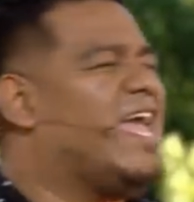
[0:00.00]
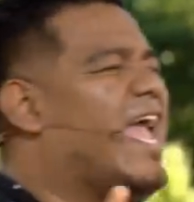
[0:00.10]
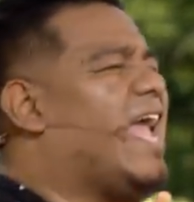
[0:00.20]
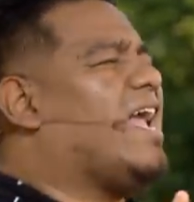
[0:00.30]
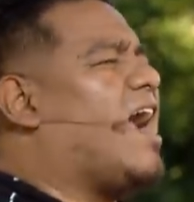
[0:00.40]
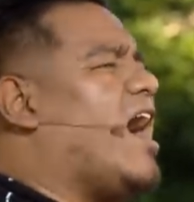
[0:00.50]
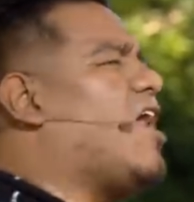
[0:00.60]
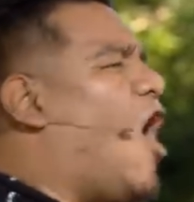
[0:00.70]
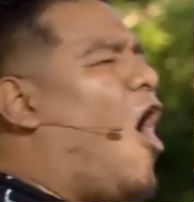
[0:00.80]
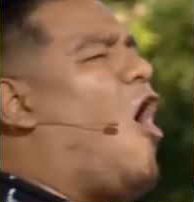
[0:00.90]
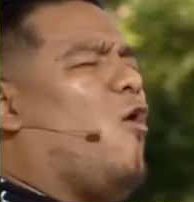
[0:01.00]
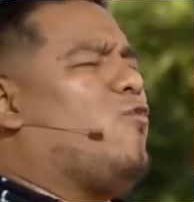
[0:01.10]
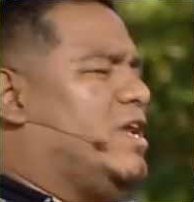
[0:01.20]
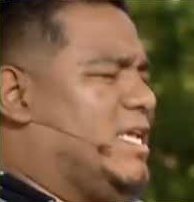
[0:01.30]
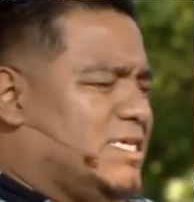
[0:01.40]
and God
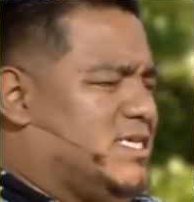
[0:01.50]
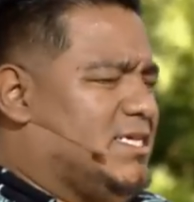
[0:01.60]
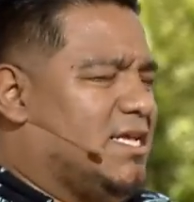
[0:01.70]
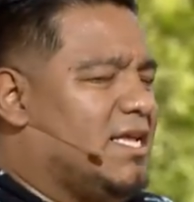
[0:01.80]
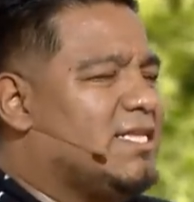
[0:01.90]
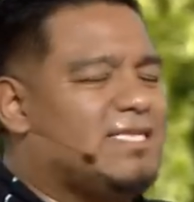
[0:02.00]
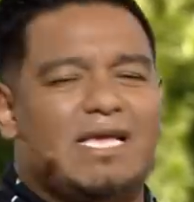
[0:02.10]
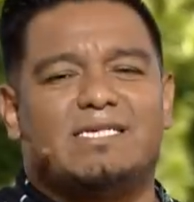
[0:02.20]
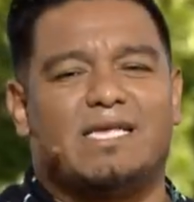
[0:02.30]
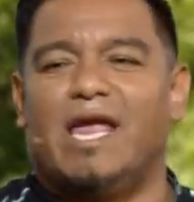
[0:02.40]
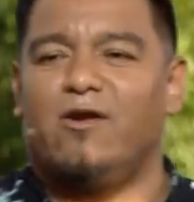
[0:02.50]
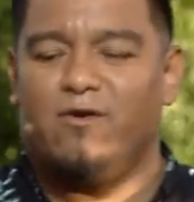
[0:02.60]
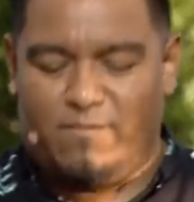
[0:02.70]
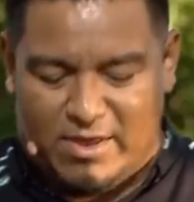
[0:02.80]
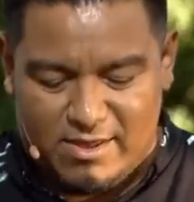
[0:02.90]
always takes care
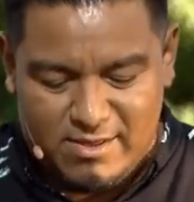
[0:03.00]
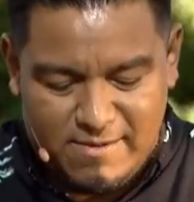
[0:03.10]
of me.